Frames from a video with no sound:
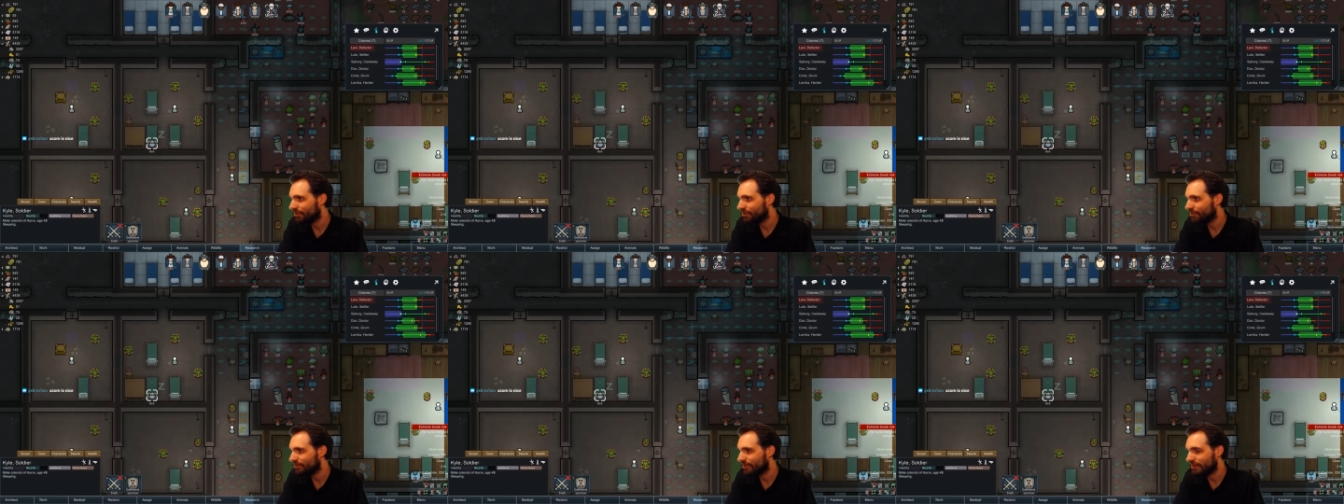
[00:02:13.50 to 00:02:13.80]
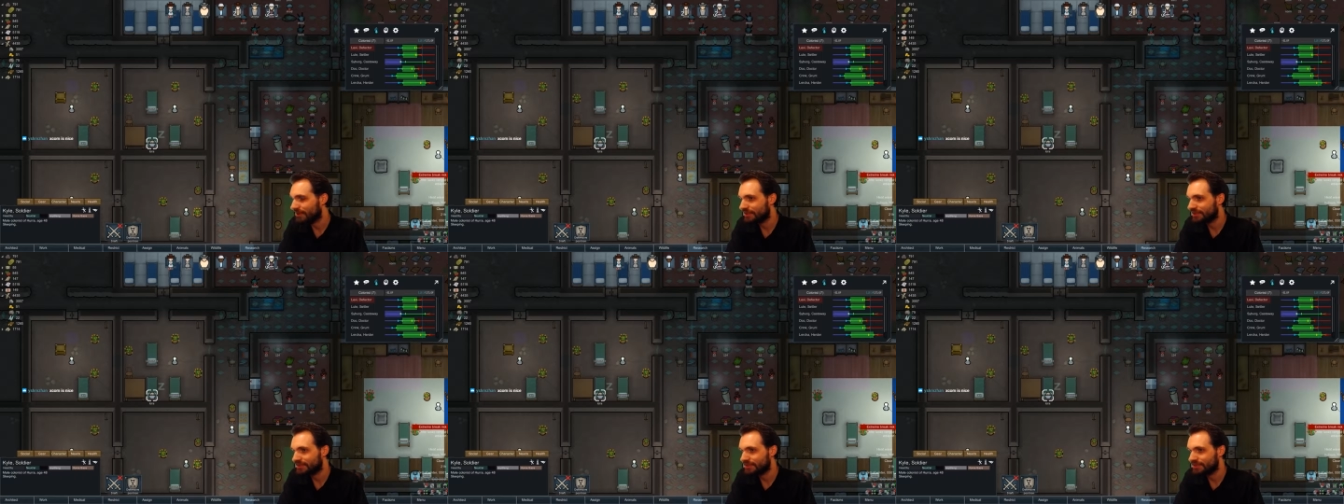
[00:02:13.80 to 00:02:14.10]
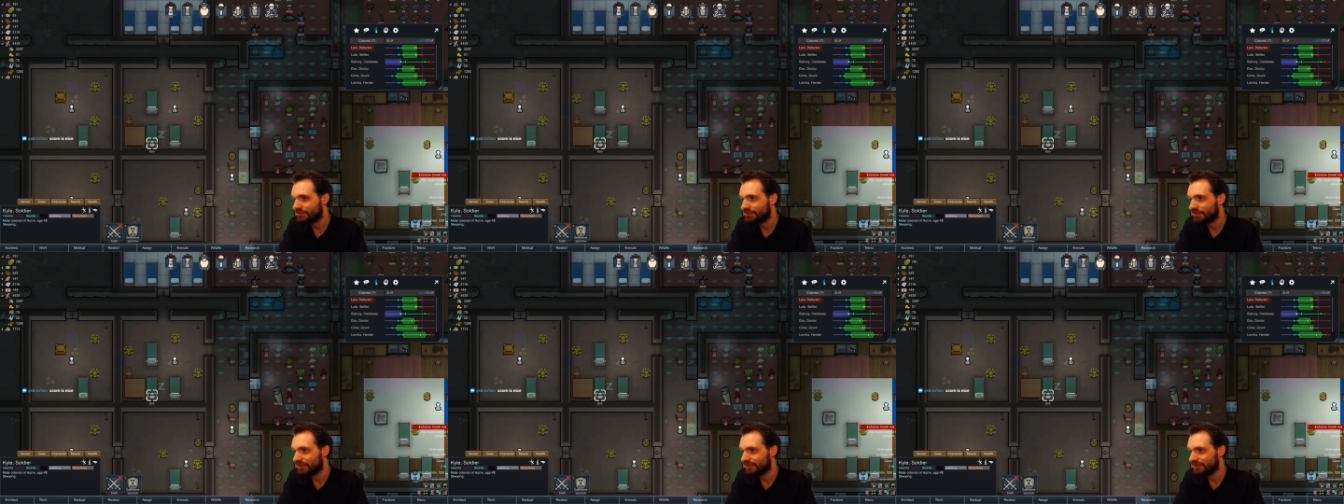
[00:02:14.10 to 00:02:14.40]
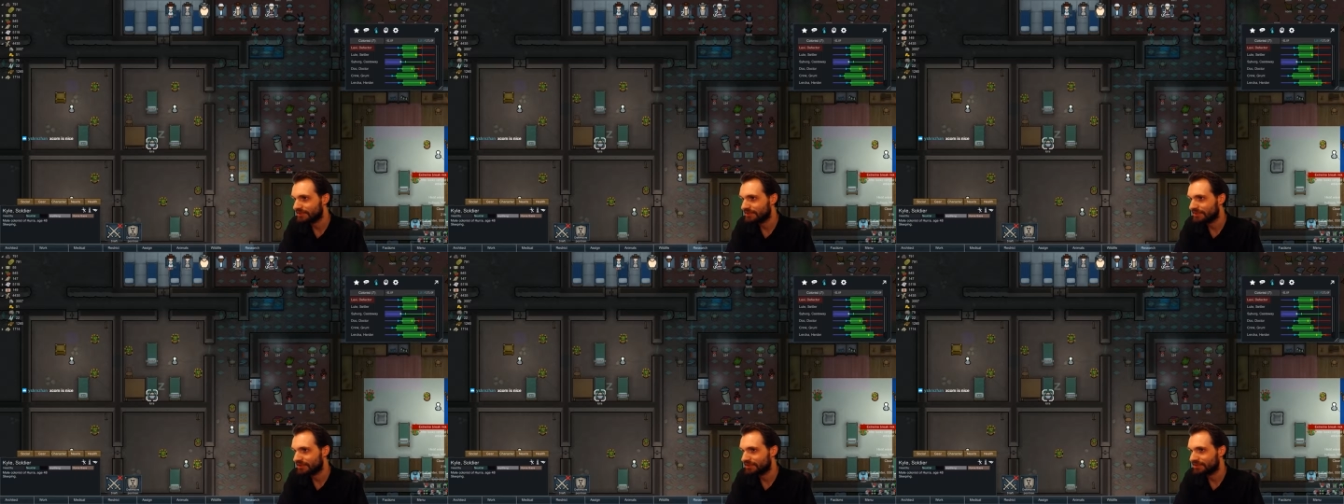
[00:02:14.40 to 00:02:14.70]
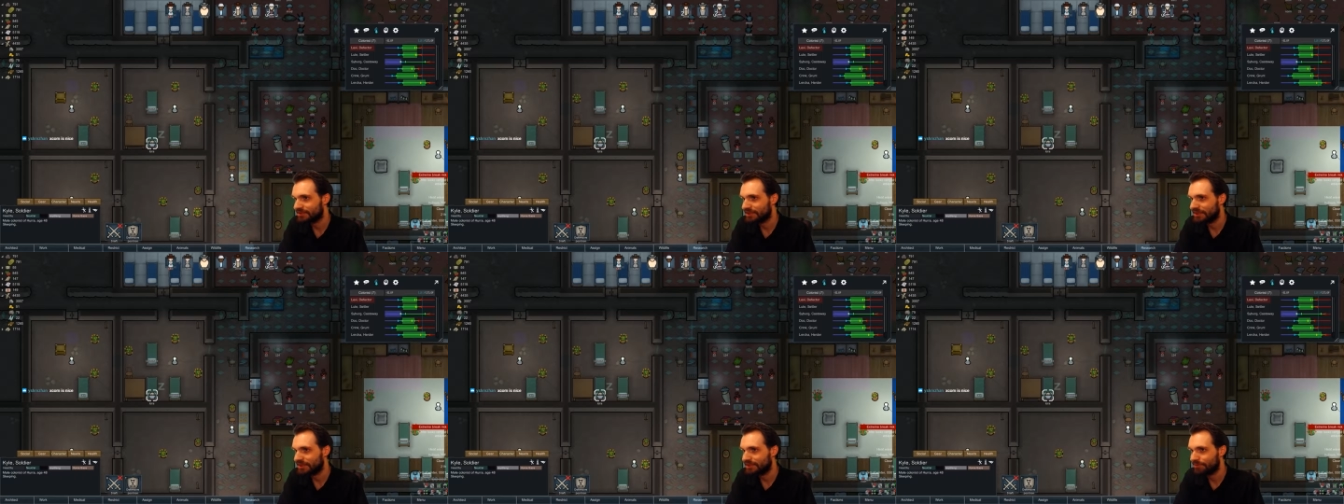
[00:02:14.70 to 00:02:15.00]
Knight, too. That's
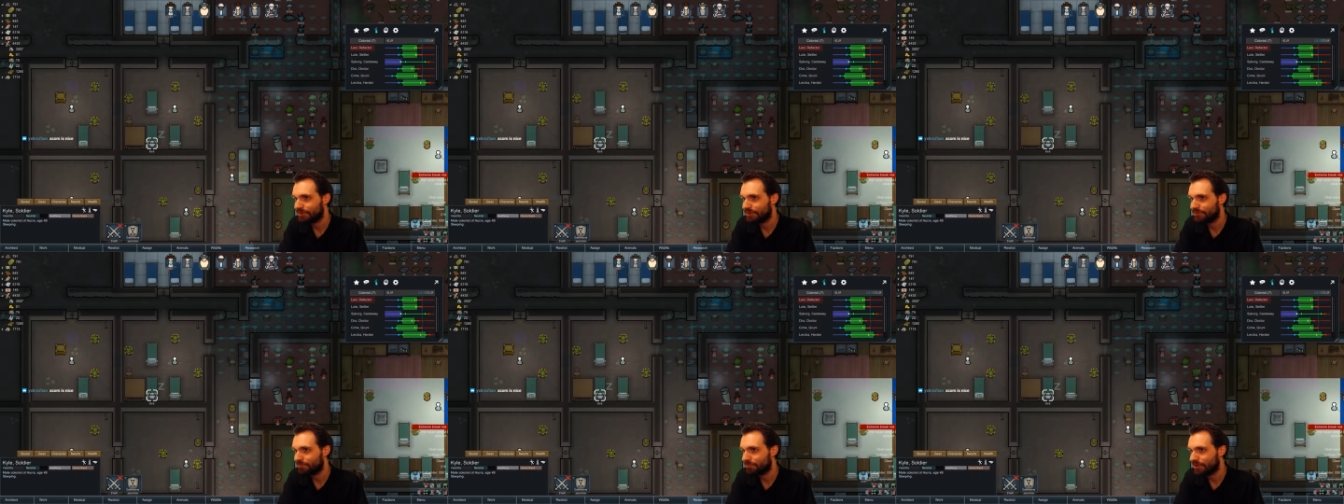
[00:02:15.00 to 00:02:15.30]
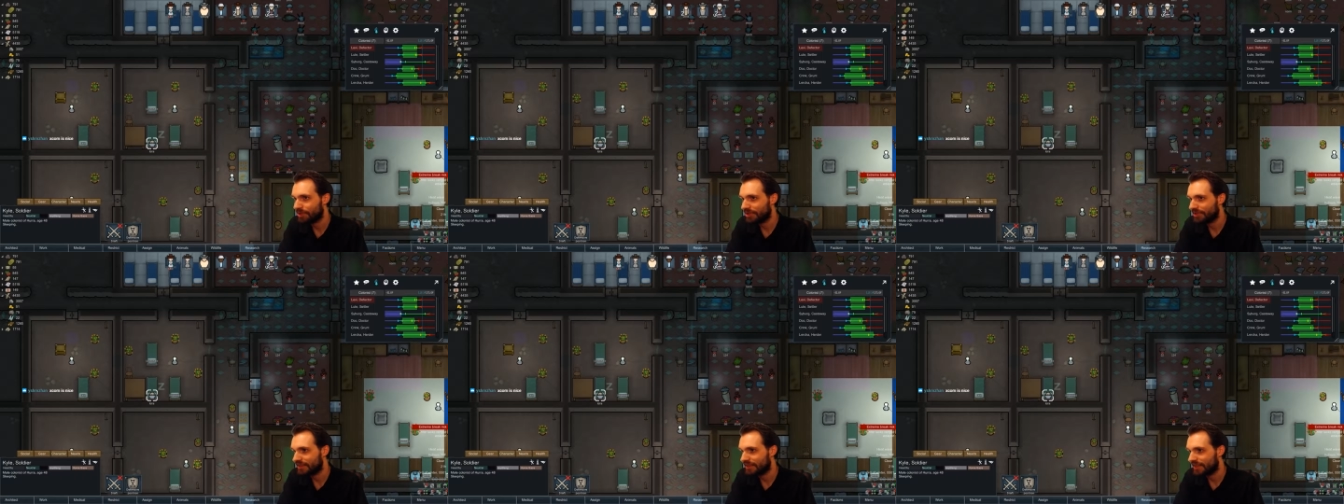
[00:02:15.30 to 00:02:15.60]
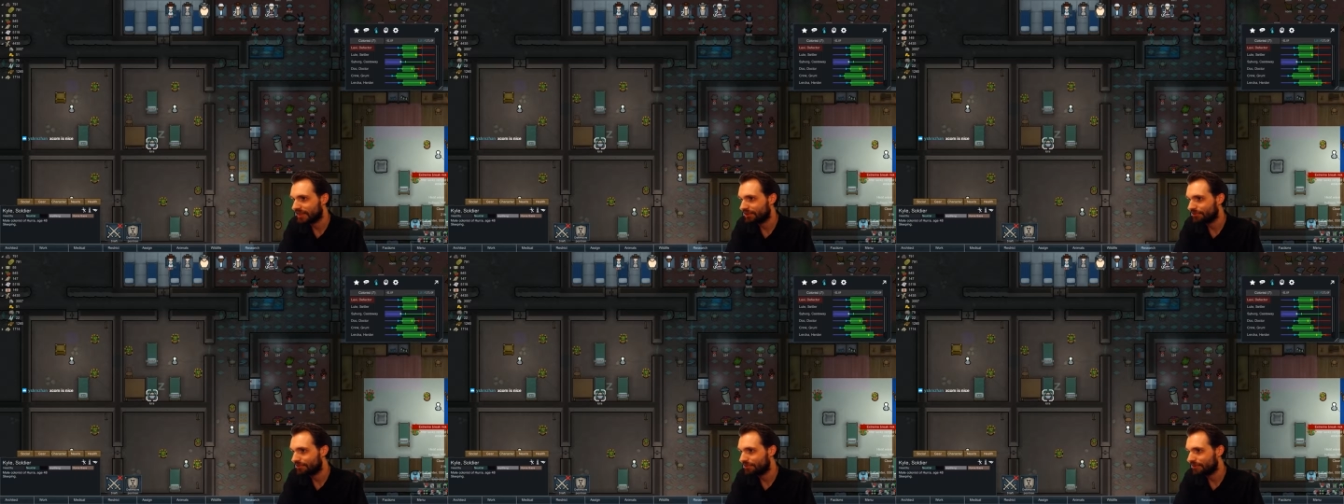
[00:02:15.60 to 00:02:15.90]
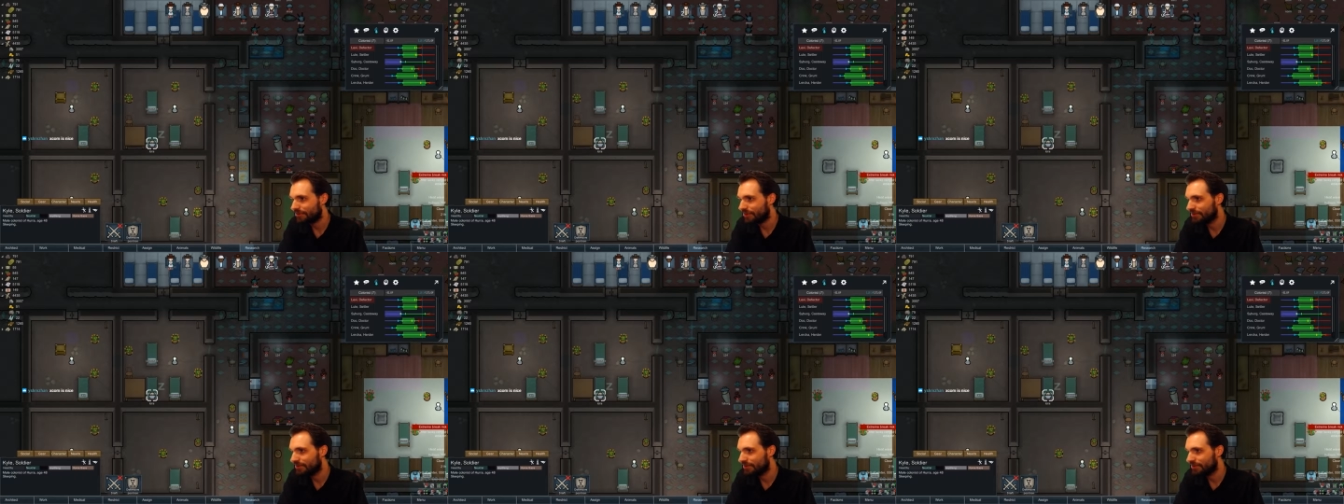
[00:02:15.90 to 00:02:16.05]
another thing. We bought that